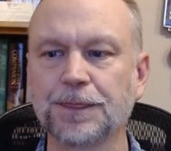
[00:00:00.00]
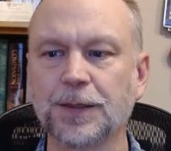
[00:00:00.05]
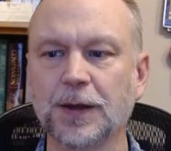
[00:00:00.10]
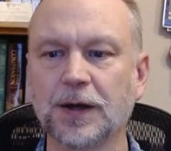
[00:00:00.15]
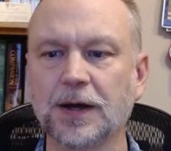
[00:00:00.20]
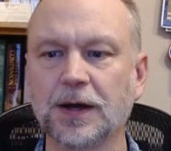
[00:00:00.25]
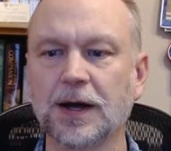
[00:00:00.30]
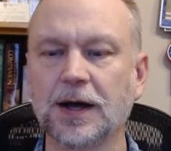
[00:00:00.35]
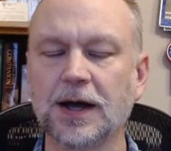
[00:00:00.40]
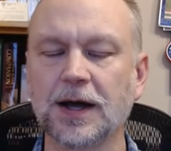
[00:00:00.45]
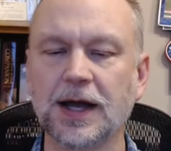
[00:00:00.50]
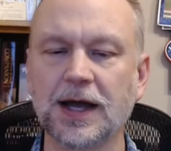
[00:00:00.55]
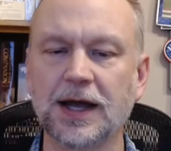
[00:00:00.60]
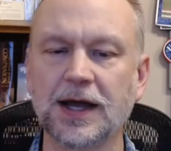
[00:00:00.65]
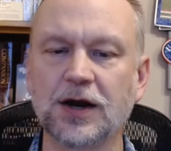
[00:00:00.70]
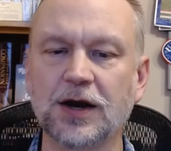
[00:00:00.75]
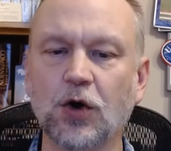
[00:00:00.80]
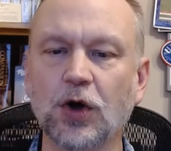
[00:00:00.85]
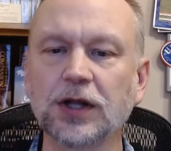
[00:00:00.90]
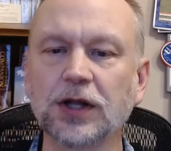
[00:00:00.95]

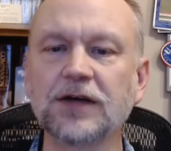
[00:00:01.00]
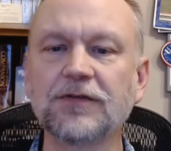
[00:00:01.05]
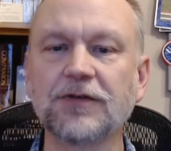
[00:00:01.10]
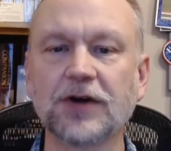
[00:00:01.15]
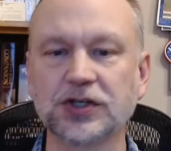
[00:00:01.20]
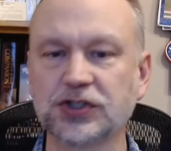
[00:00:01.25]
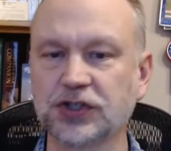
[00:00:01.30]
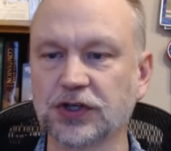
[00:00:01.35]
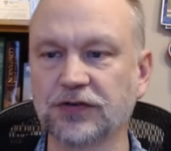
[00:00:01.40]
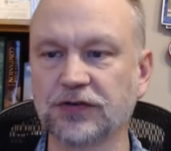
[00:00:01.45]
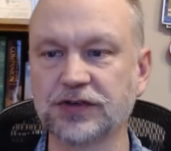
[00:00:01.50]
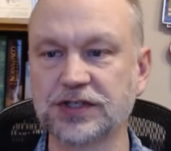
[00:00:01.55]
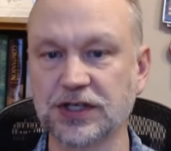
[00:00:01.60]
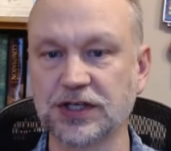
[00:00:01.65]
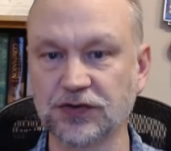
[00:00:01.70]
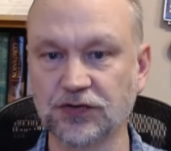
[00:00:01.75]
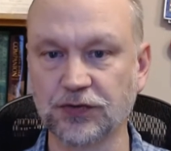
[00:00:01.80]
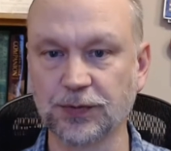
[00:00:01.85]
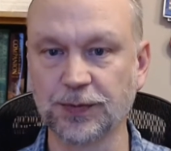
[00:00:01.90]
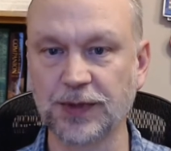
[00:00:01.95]
And all of our
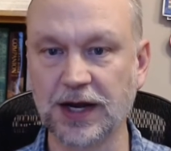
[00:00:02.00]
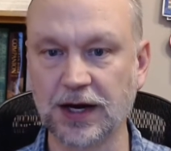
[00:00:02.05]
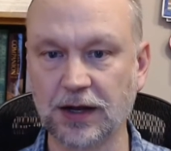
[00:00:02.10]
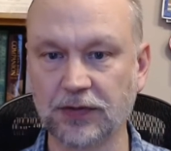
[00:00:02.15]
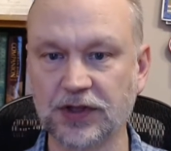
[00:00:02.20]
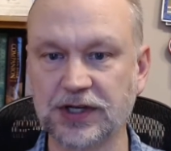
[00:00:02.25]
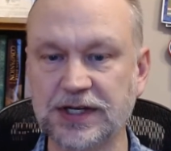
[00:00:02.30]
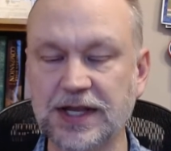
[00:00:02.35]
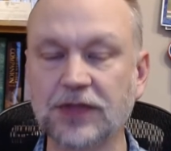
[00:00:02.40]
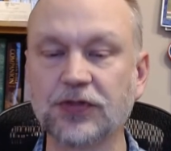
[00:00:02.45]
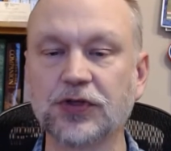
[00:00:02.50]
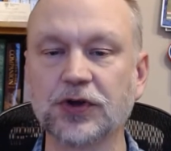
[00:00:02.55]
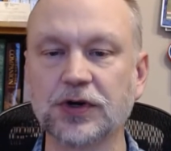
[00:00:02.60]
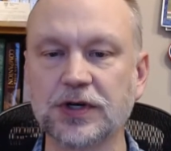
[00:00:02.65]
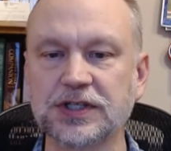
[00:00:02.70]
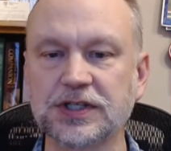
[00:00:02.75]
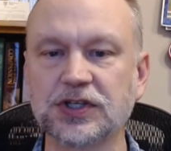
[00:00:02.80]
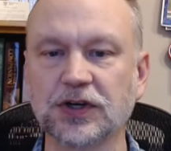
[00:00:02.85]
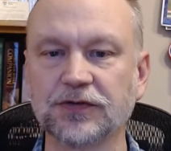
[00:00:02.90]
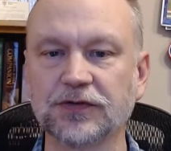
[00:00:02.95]
services from then on, the
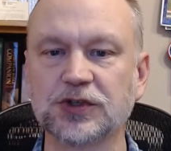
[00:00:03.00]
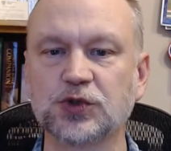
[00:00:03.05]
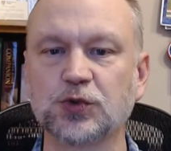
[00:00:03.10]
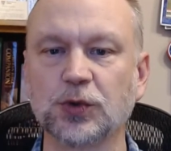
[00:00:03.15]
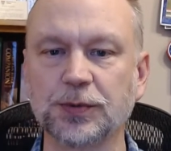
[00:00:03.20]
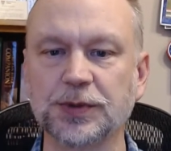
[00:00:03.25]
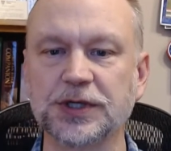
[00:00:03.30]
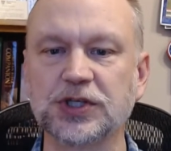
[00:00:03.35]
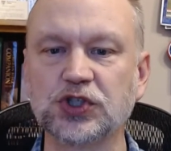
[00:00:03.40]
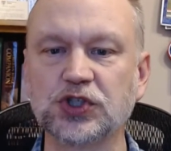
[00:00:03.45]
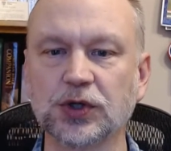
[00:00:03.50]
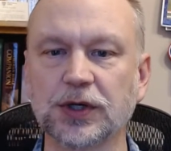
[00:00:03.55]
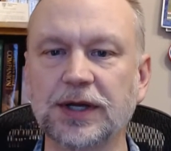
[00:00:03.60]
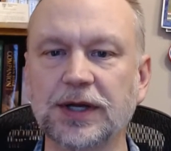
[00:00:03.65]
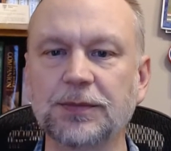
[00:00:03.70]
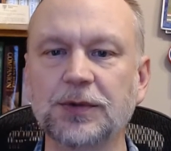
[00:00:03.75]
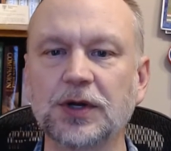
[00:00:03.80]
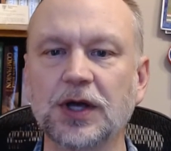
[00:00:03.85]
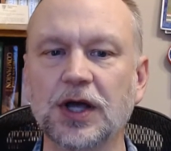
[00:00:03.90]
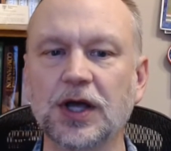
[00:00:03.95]
10:30 service will be
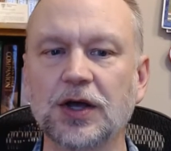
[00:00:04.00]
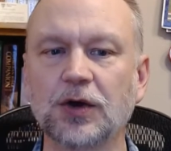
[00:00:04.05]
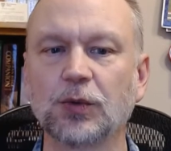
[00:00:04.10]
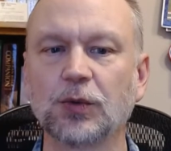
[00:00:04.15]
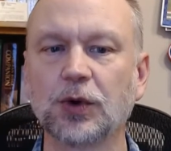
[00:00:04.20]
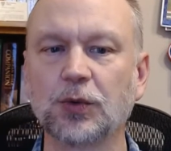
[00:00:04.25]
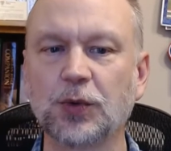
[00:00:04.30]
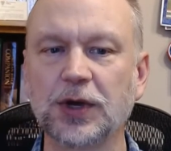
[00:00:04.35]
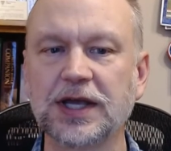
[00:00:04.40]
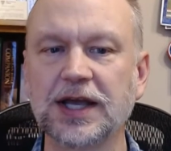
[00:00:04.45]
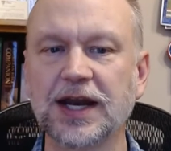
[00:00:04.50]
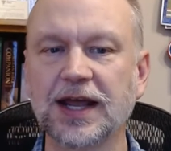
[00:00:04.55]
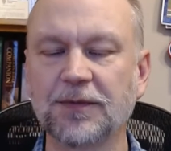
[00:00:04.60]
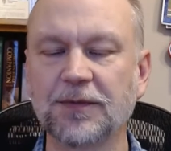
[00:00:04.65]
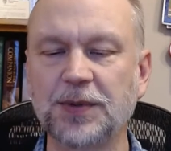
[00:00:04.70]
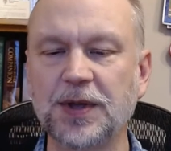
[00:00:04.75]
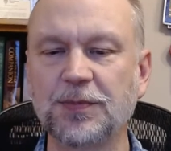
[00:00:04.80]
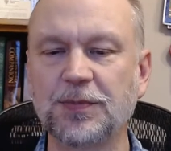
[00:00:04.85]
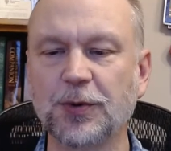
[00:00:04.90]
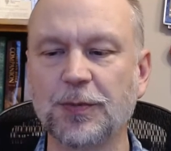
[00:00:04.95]
streamed when we can have
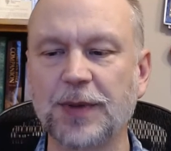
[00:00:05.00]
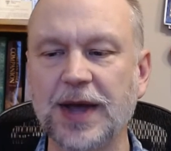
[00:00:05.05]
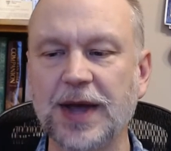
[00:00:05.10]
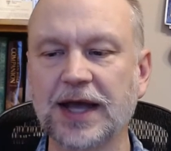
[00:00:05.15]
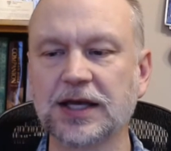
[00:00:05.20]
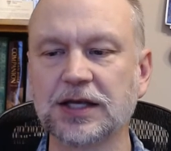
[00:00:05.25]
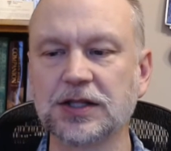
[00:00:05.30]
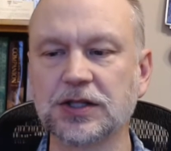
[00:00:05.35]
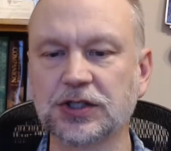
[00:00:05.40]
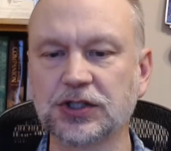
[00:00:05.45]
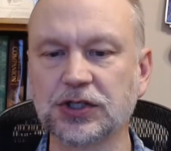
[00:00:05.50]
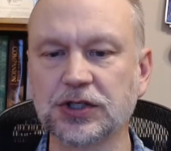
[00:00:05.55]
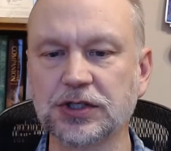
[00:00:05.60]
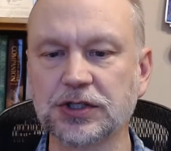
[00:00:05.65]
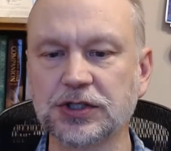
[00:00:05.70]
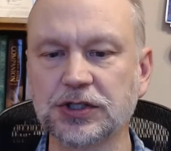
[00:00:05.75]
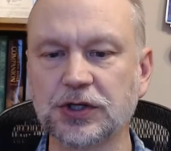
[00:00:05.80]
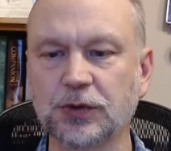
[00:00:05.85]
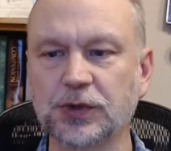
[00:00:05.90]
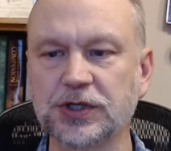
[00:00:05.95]
people back in the
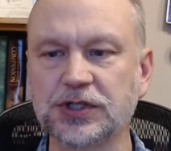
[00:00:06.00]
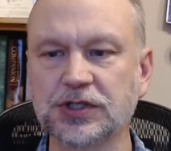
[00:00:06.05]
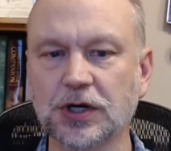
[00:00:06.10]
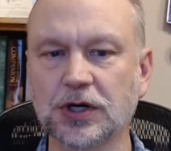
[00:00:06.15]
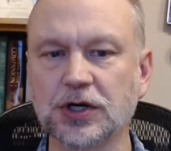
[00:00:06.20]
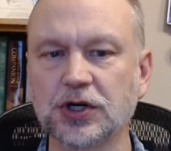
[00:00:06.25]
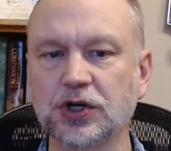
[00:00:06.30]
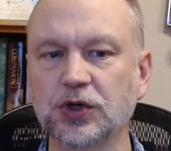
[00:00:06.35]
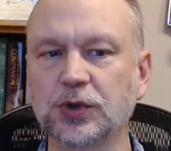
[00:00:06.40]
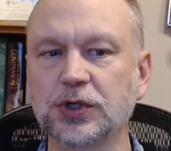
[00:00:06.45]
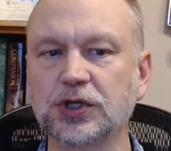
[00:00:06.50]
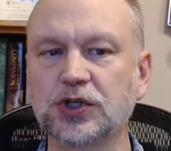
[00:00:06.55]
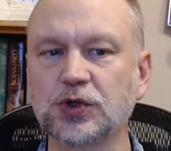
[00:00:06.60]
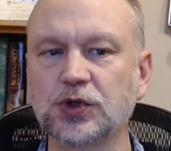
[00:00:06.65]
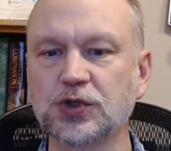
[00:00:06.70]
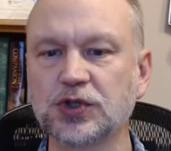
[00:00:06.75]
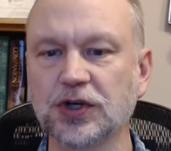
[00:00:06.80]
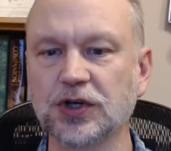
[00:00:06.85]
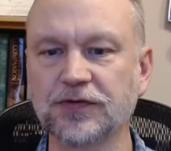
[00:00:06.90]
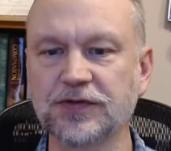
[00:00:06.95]
church and we start doing 2
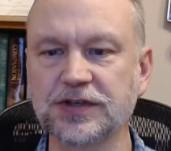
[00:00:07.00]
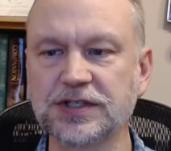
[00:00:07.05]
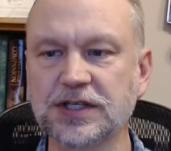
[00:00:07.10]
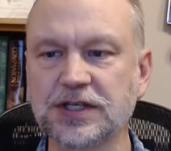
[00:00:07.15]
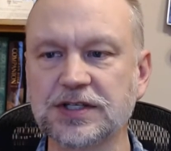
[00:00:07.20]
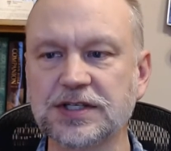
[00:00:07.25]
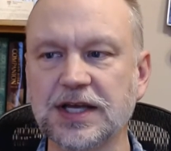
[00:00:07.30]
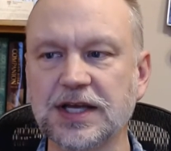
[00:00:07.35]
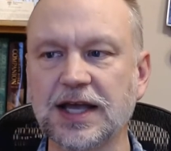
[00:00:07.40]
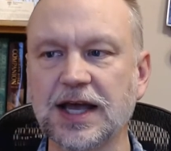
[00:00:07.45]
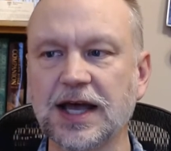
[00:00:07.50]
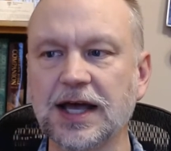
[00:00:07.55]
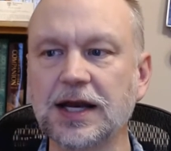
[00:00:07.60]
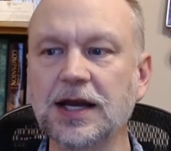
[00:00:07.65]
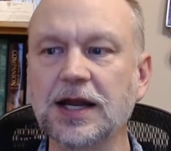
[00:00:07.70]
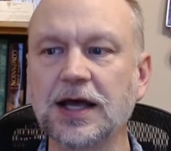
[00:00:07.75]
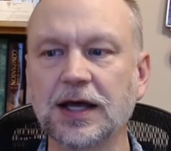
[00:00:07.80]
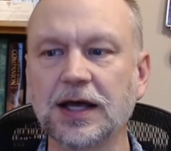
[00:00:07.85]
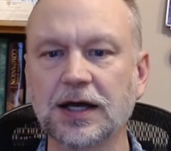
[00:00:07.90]
services again.